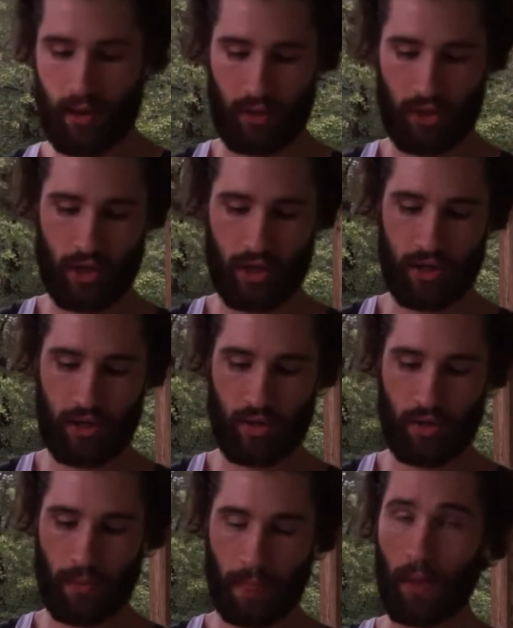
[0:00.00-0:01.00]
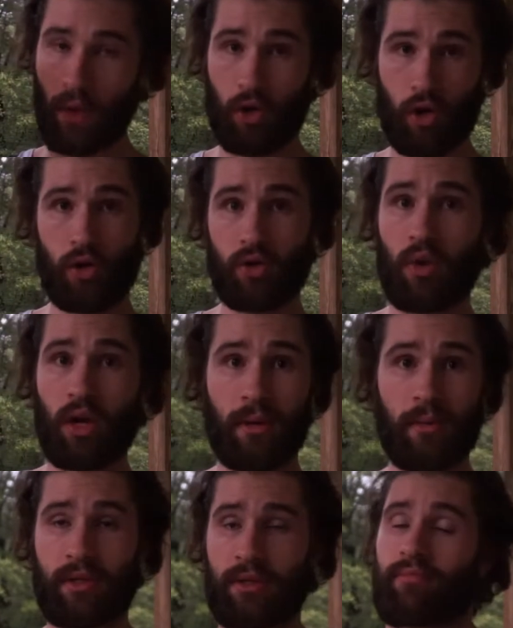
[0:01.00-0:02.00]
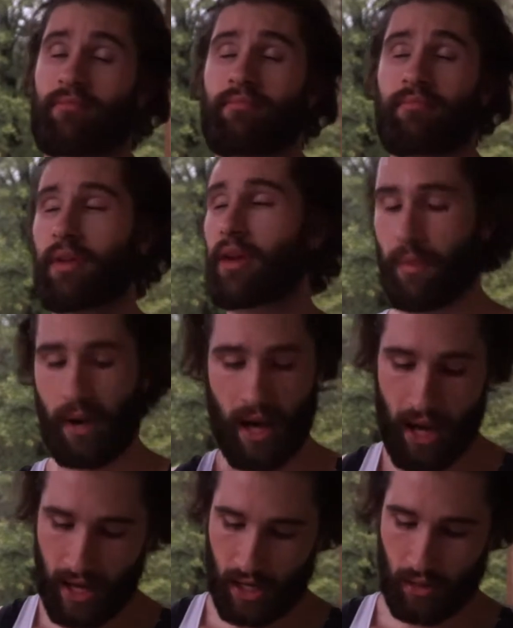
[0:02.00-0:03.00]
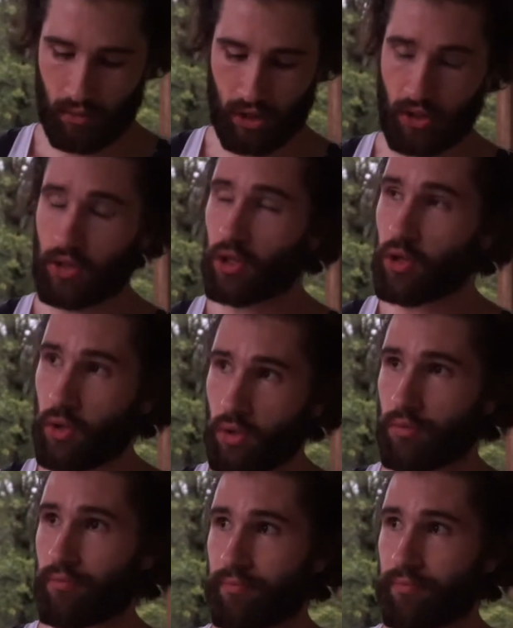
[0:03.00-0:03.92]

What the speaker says: What you're going to do, or girls watching, I mean, everybody. What you do,